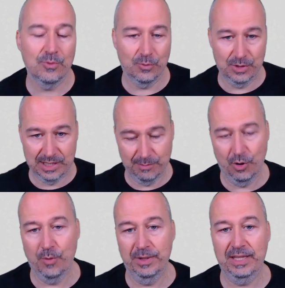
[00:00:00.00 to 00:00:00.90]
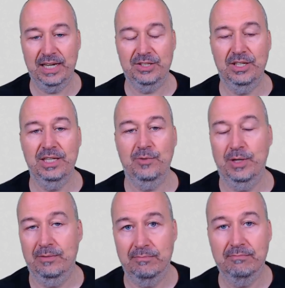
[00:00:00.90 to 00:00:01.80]
was the moment actually
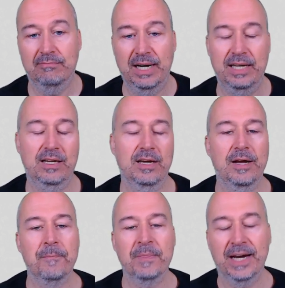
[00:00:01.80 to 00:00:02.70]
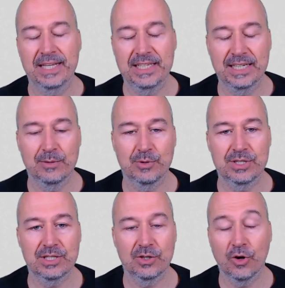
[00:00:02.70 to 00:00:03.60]
when my idea
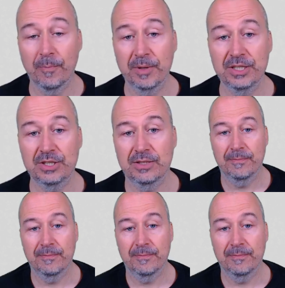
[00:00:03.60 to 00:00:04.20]
was accomplished.